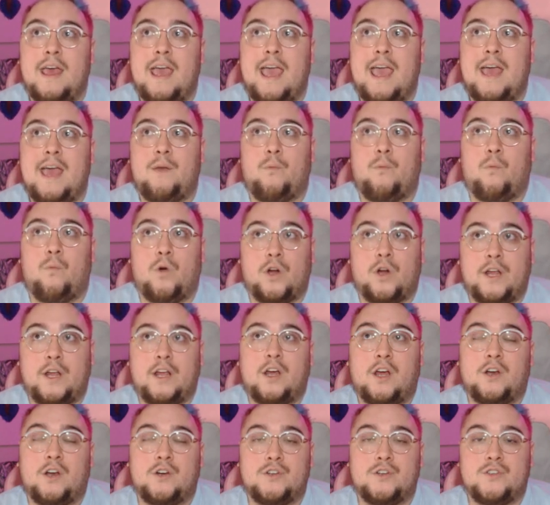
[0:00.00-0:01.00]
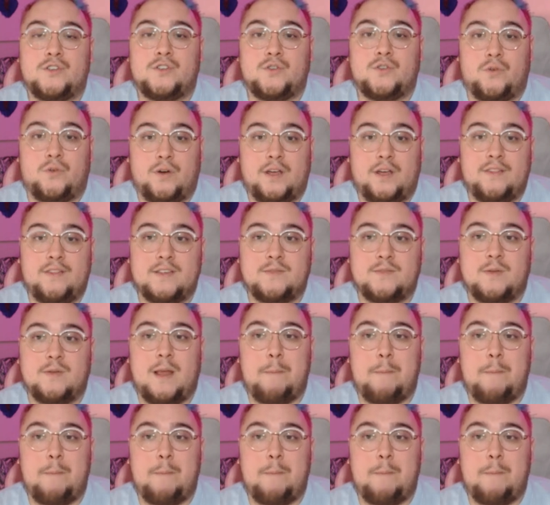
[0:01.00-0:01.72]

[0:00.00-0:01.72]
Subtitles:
and working on her story in this one.